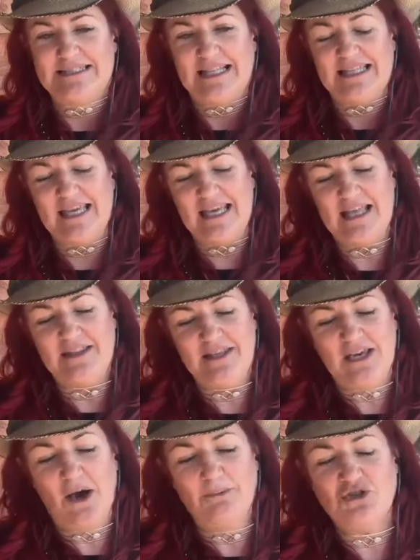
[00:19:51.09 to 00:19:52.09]
The,
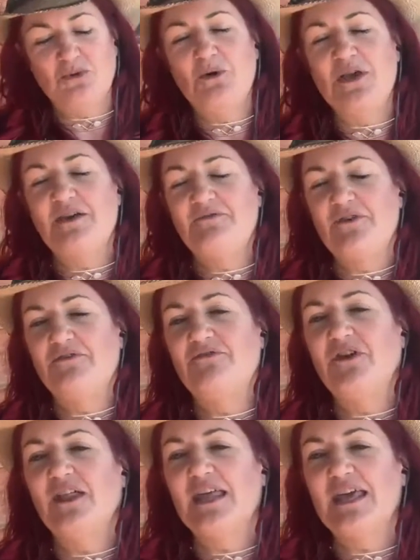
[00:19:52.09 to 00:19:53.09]
the option where you're
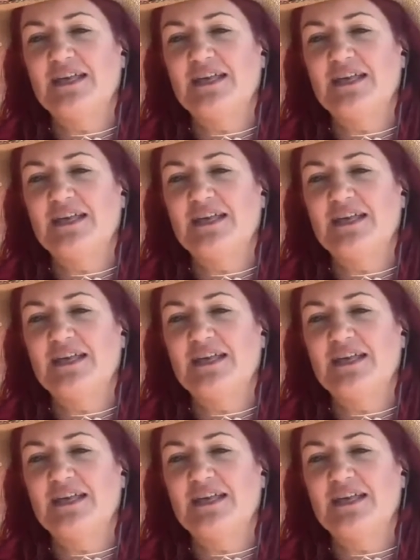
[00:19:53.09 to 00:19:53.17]
fulfilling,